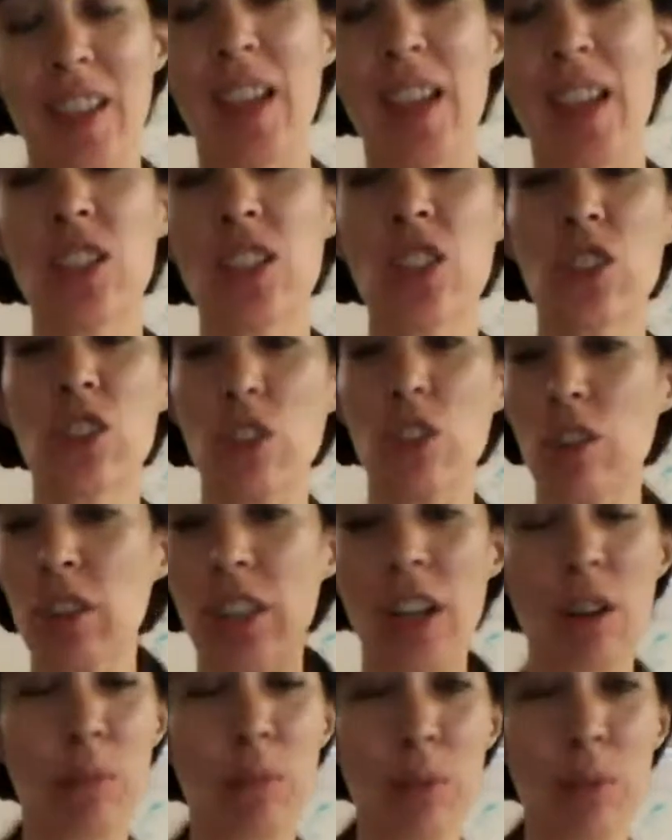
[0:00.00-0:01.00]
and it started
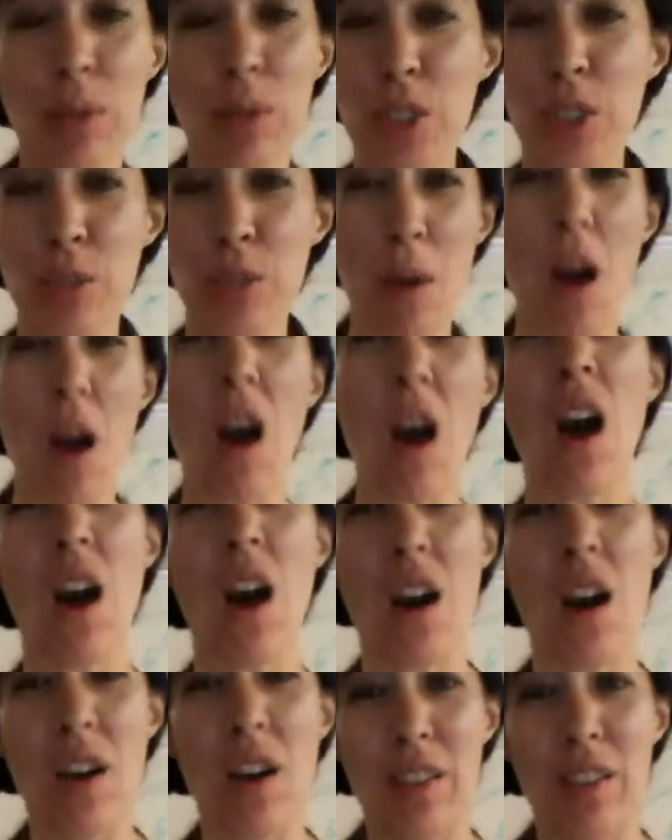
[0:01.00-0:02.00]
out real
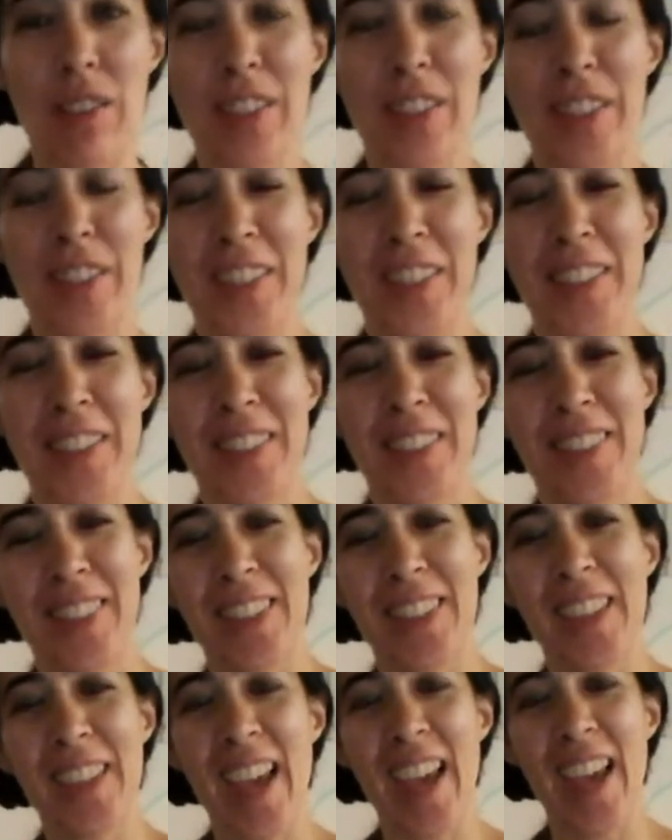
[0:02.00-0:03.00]
small.
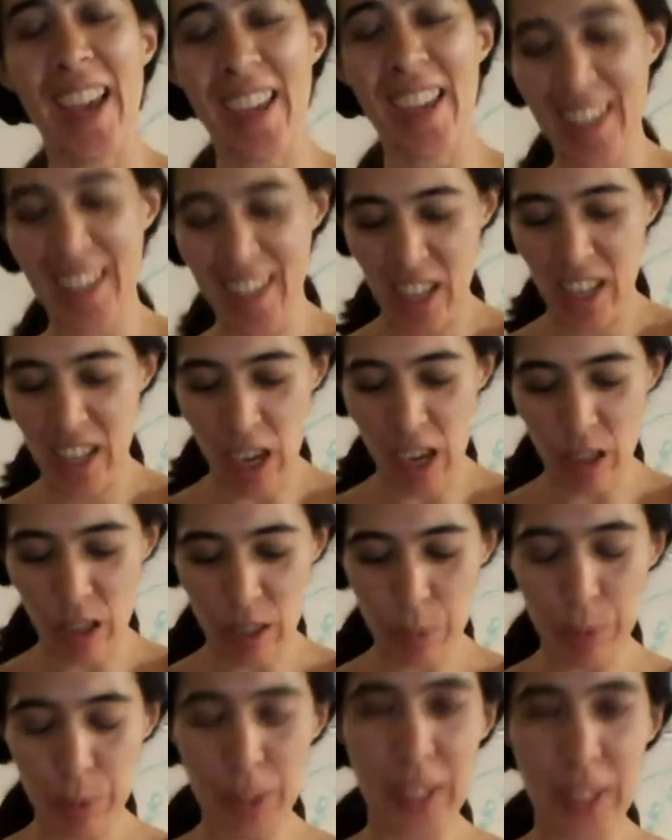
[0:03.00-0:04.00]
Okay? I was
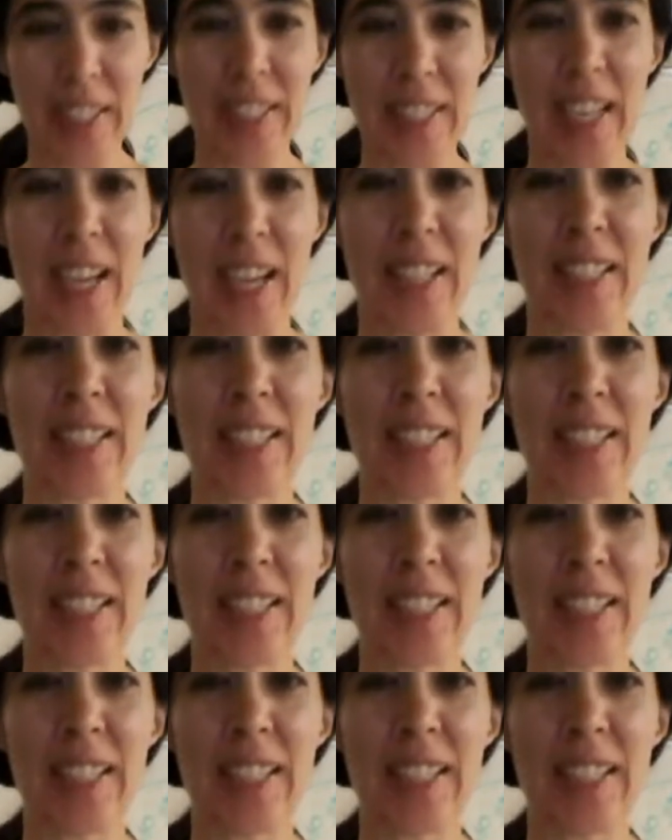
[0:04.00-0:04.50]
putting aside